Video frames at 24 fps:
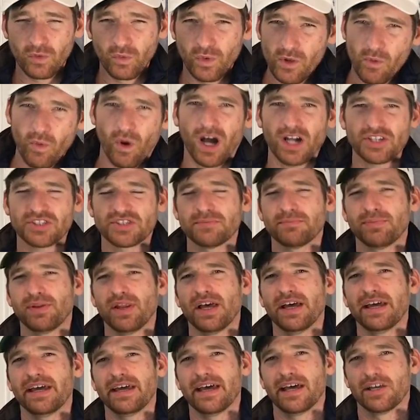we watched him
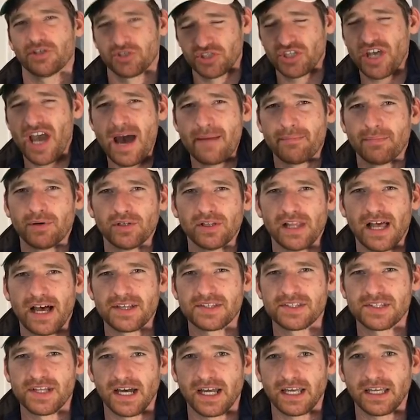play El Chapo
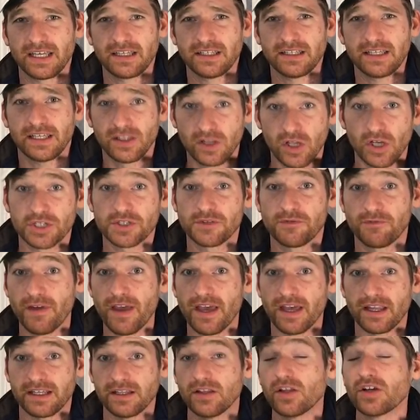last night. He looks
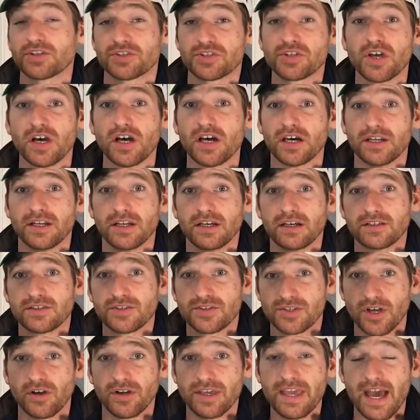fit, he looks good.
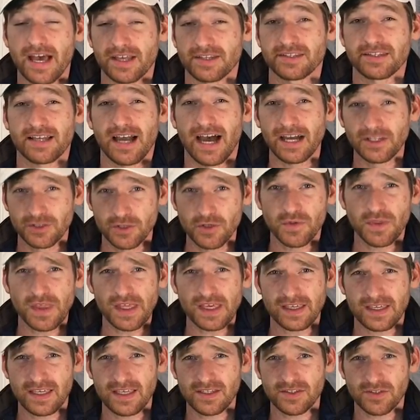So yes, I do
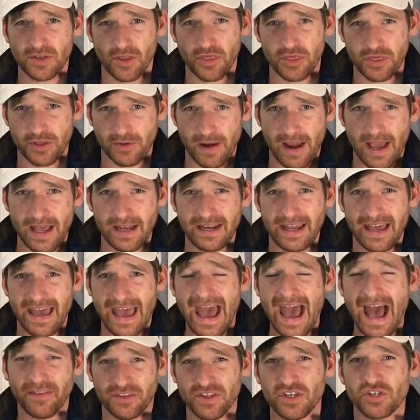think he's a threat
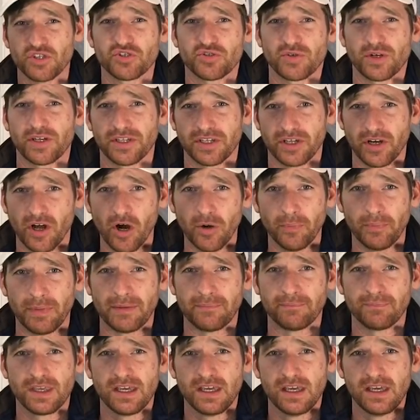at the Australian
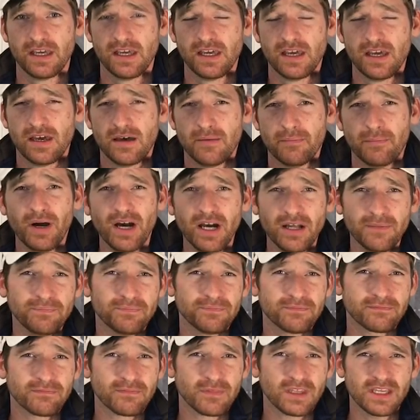Open.
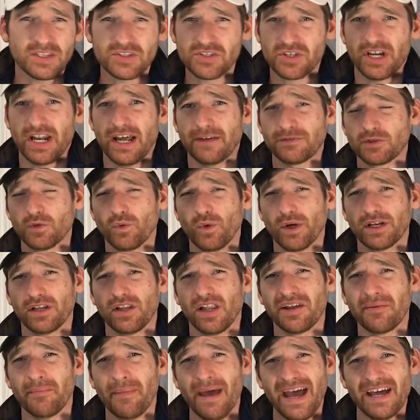But he's going to have to win a
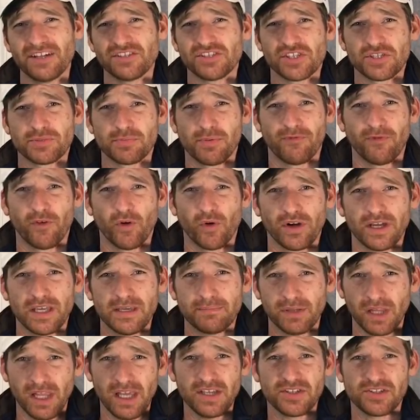lot of matches before he
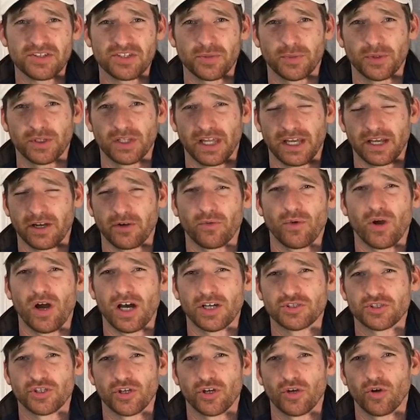plays someone like a
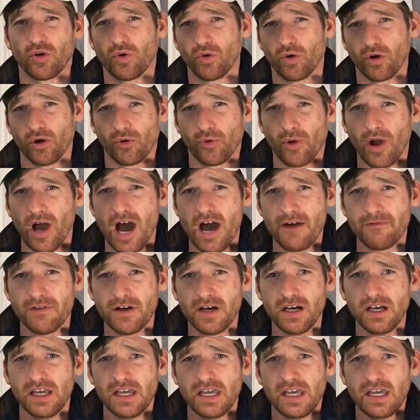Roger or a
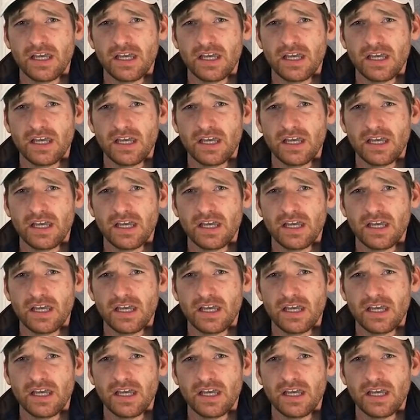Rafa.